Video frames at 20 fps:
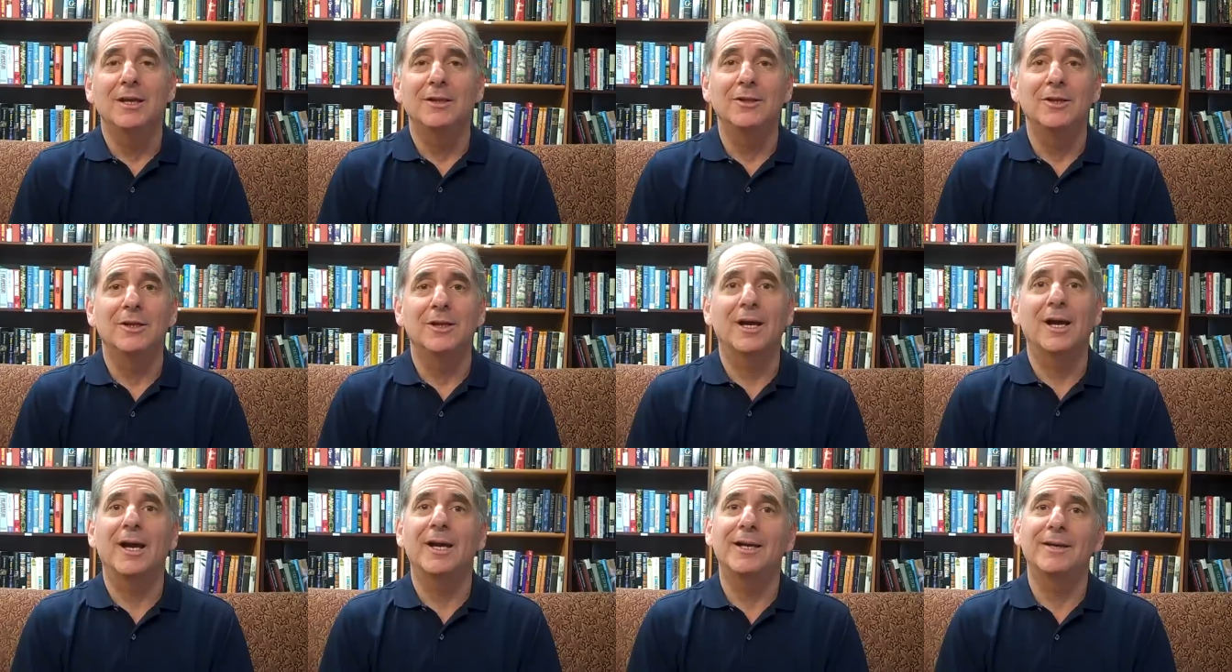
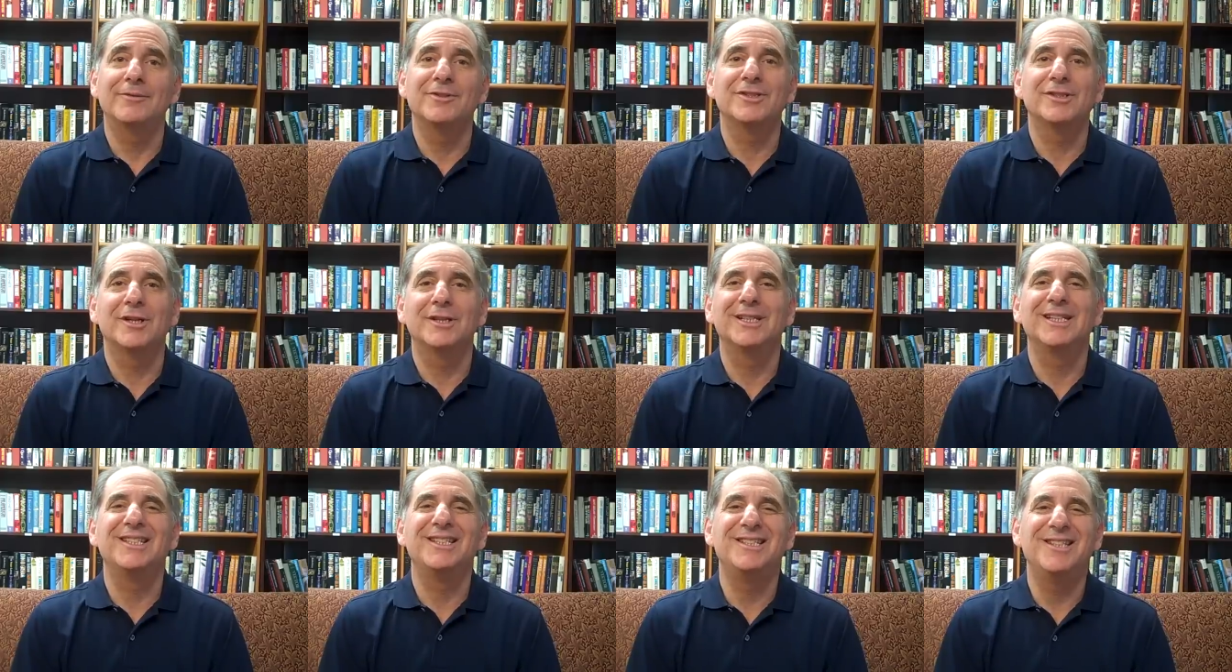Look, I have
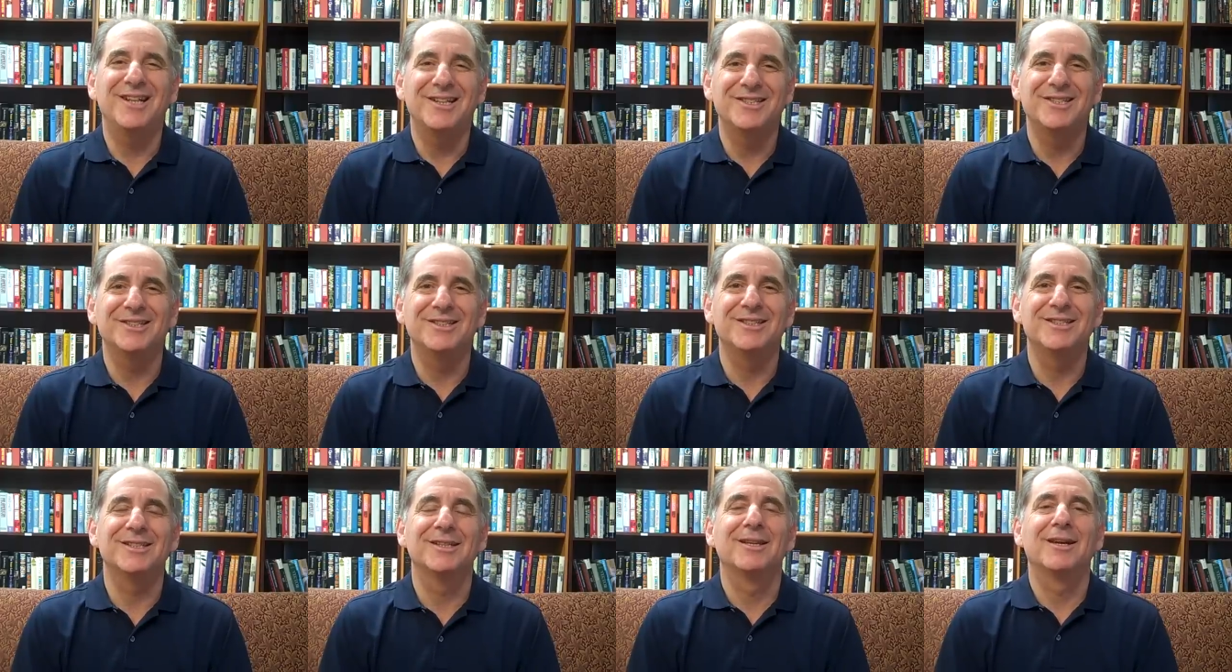studied
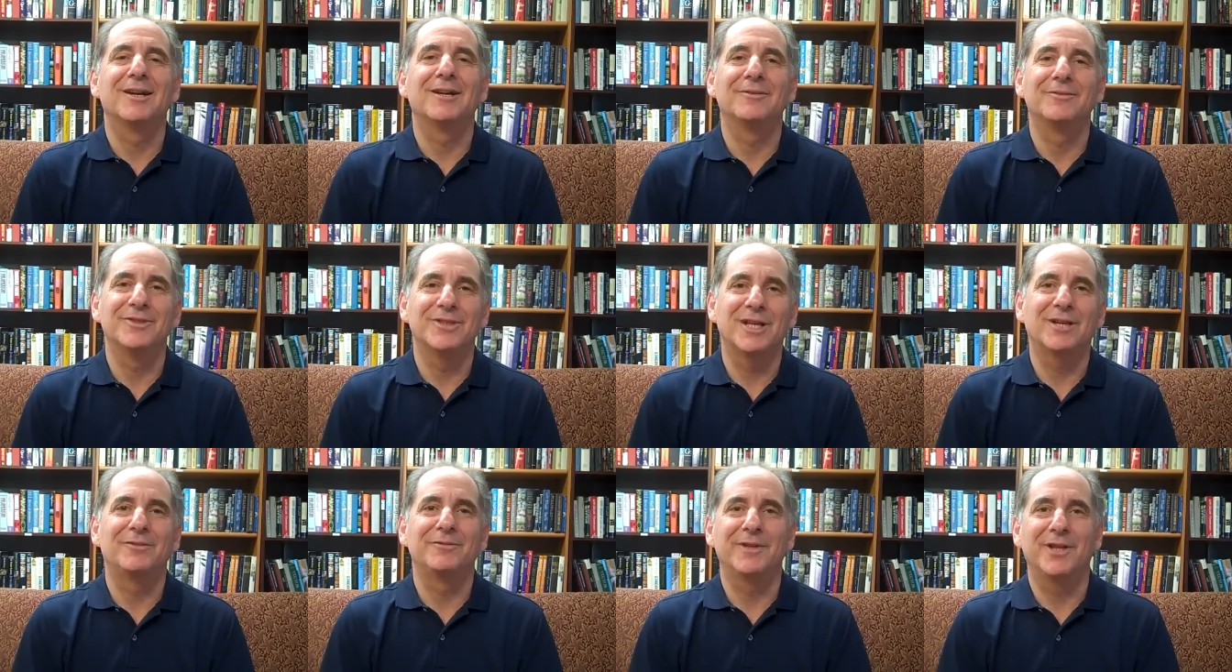dozens of
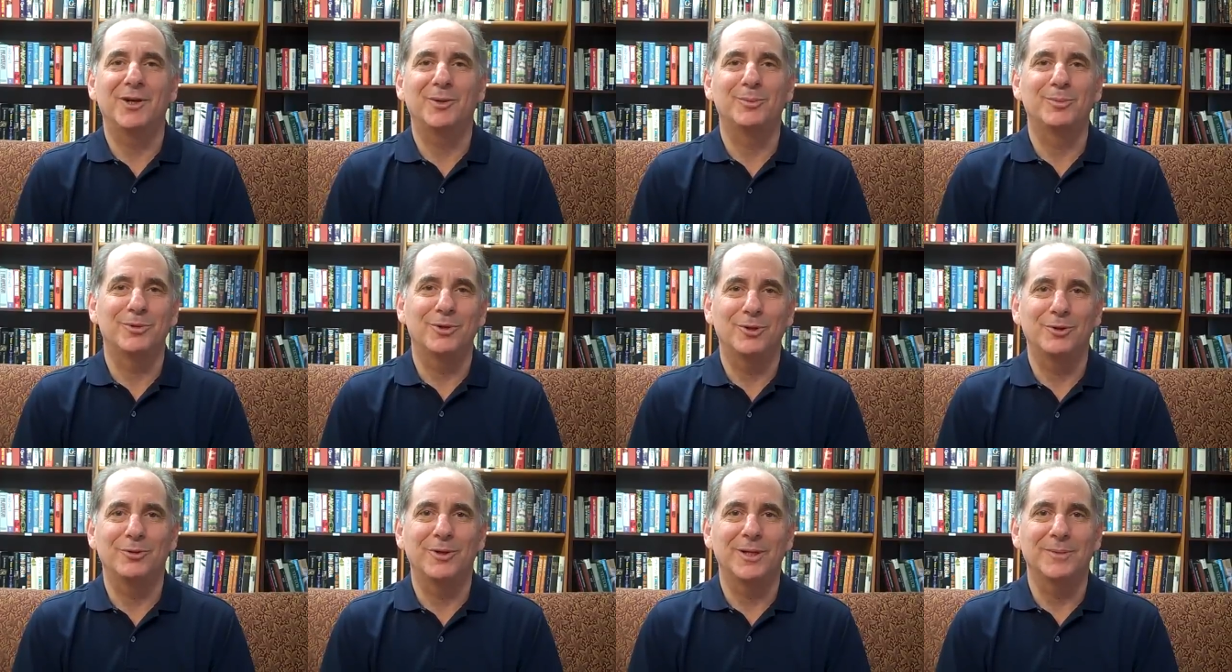self-help
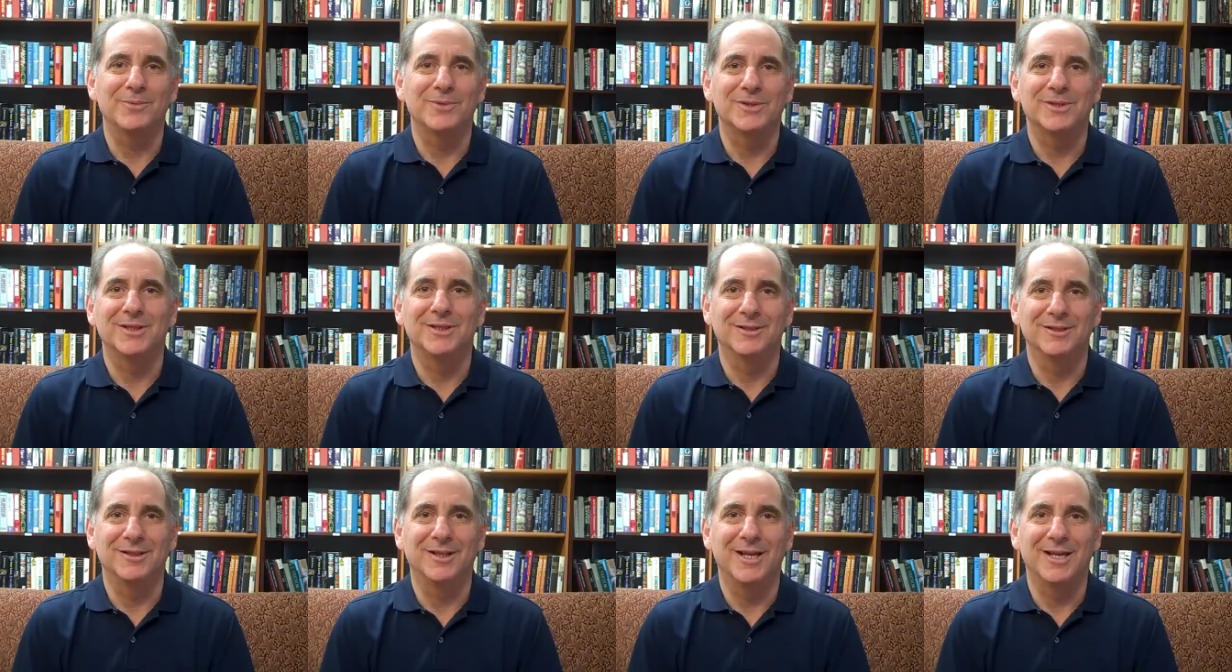programs
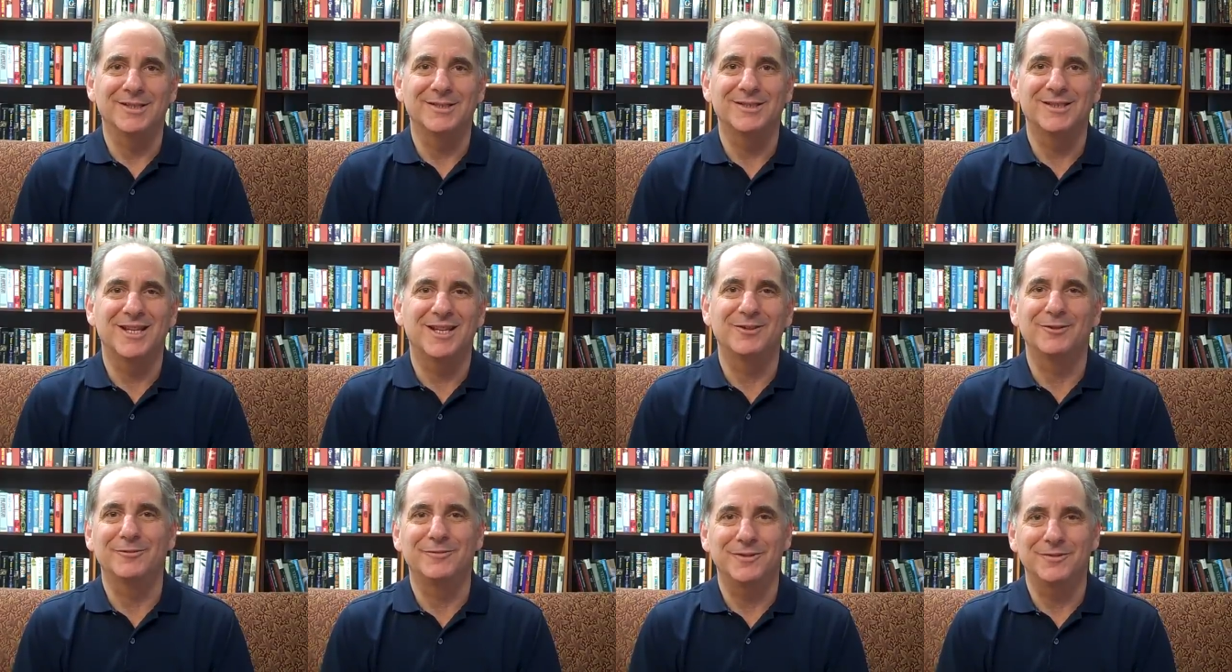in the last
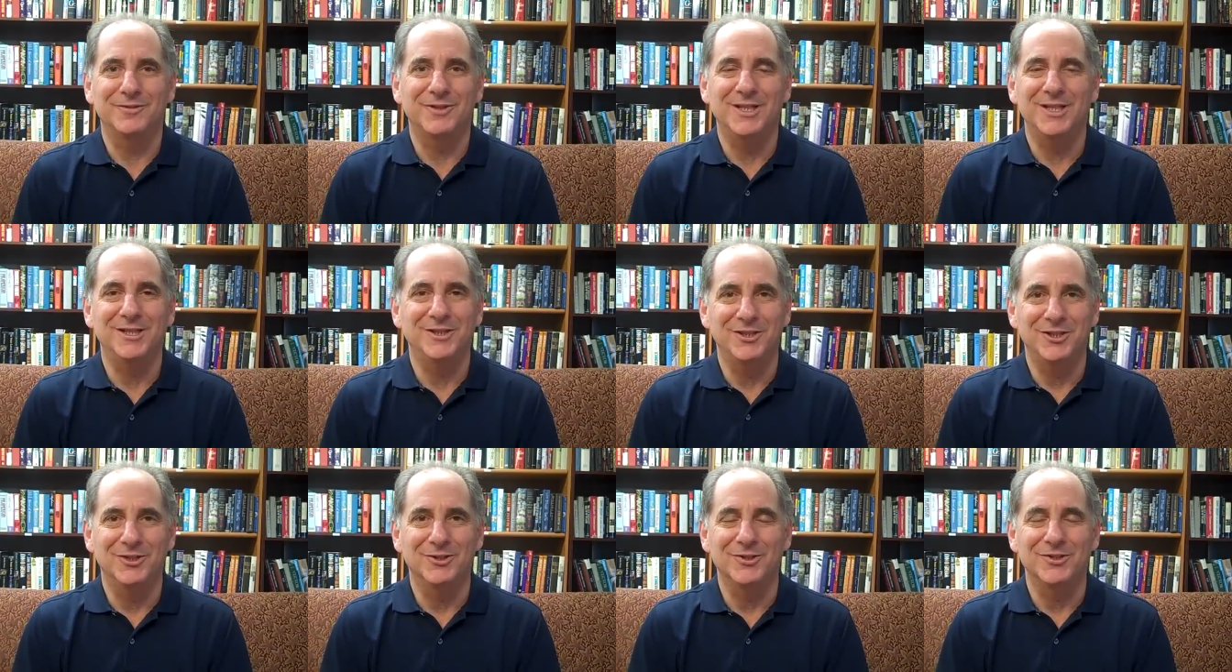10 or
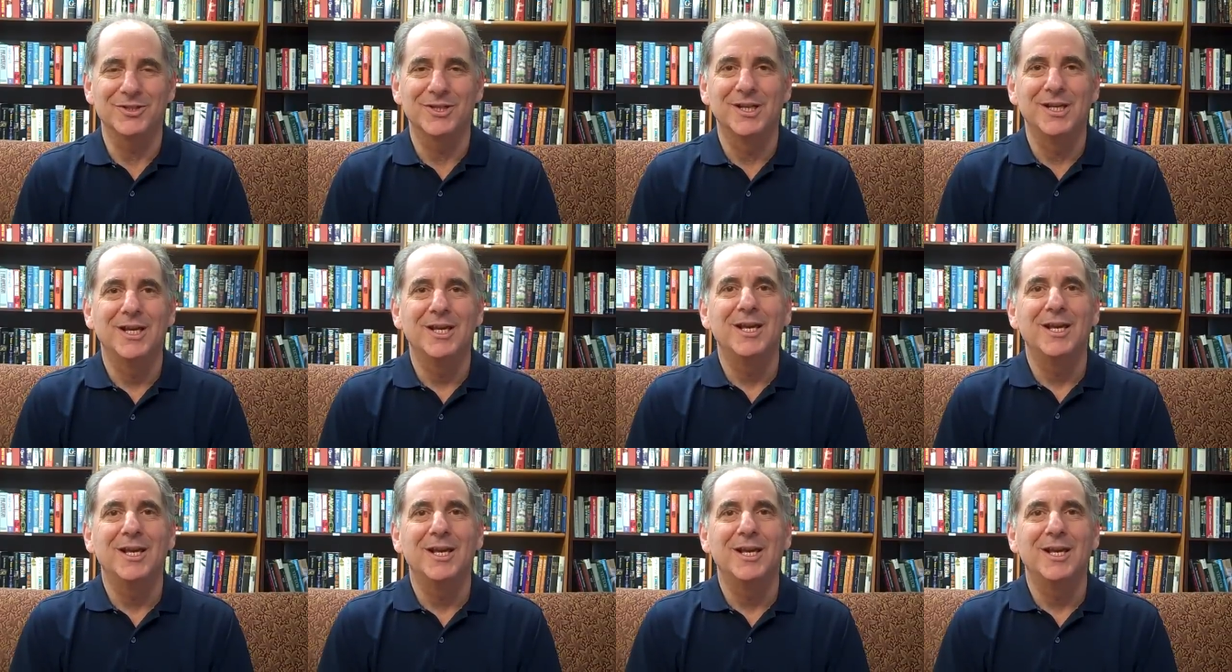15 years,